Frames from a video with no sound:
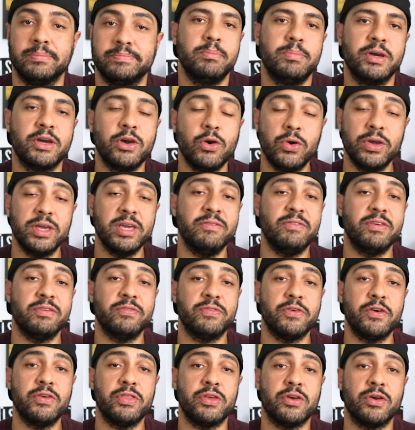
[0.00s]
But going even
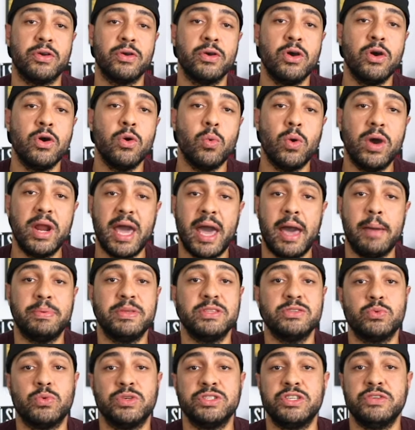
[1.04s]
further, what
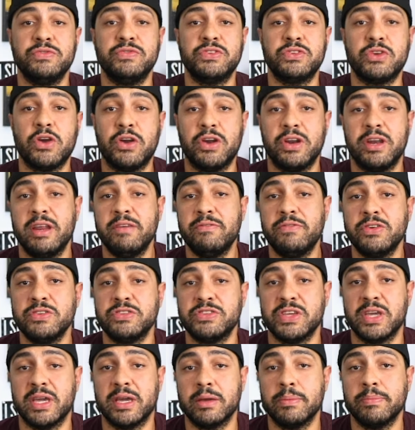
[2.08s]
happens once you've started
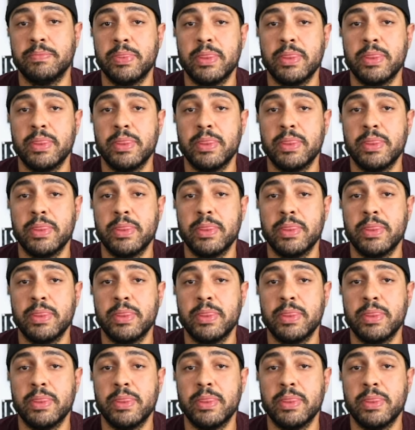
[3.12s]
inferencing?